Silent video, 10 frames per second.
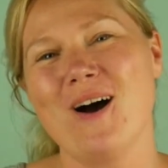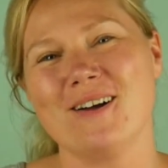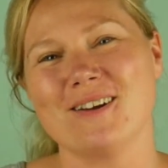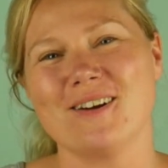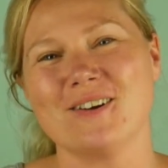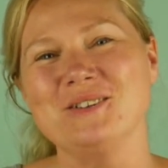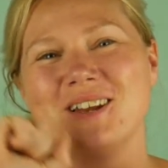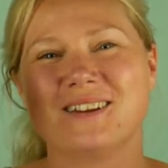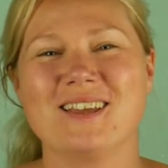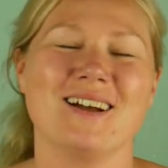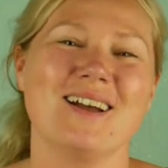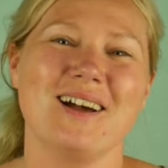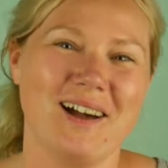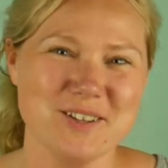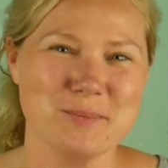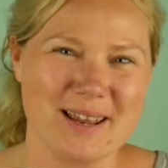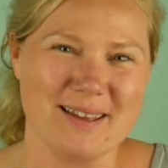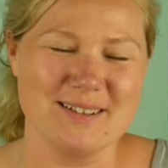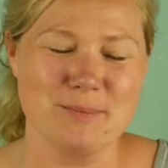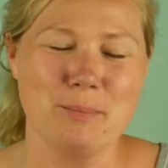on our
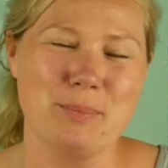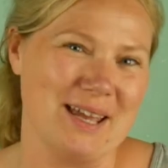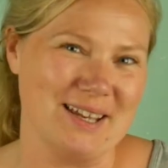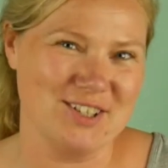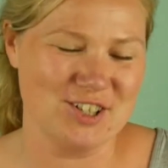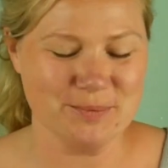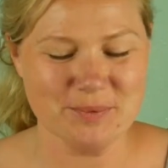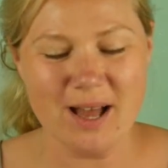Newlandiacosplay page.